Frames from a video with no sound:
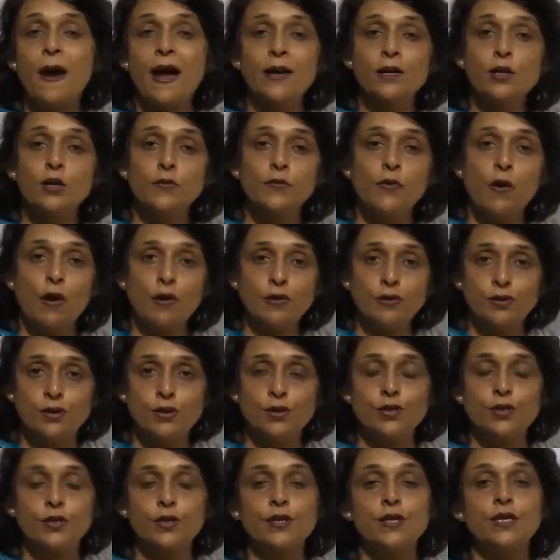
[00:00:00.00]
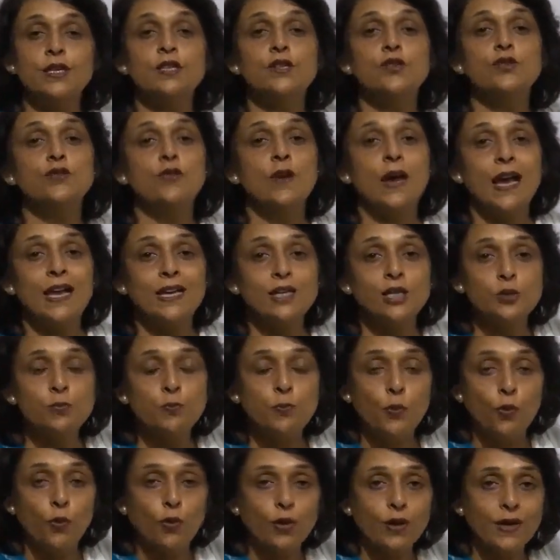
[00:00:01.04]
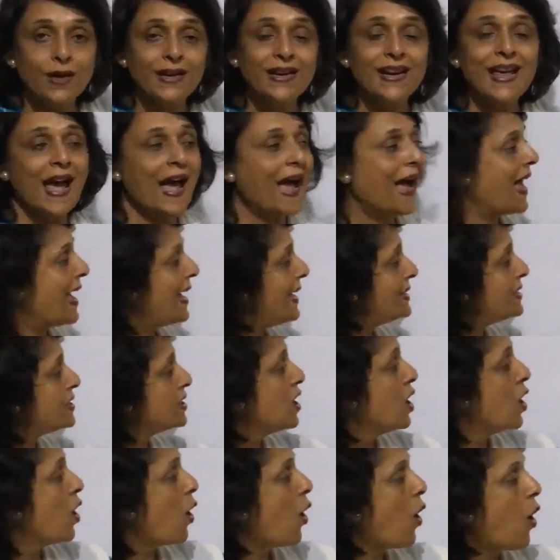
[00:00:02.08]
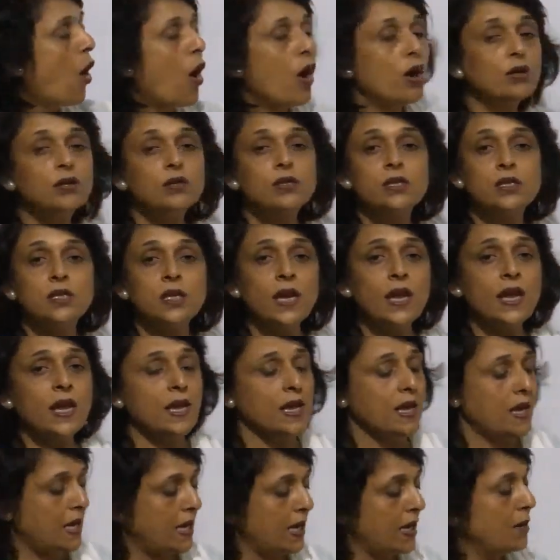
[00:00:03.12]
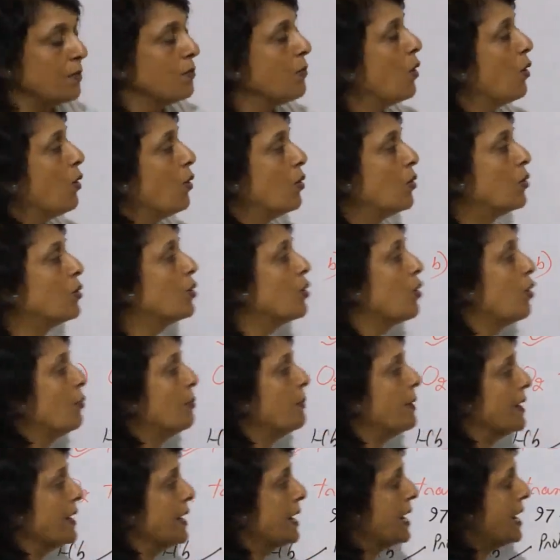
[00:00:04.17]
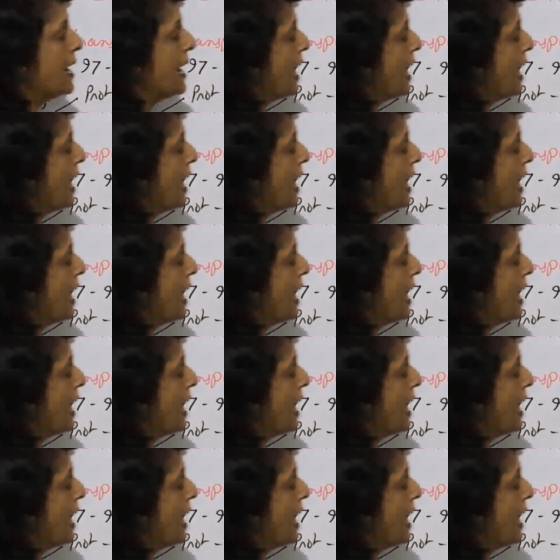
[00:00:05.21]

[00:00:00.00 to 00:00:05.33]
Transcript: part of oxygen is transported as oxyhemoglobin,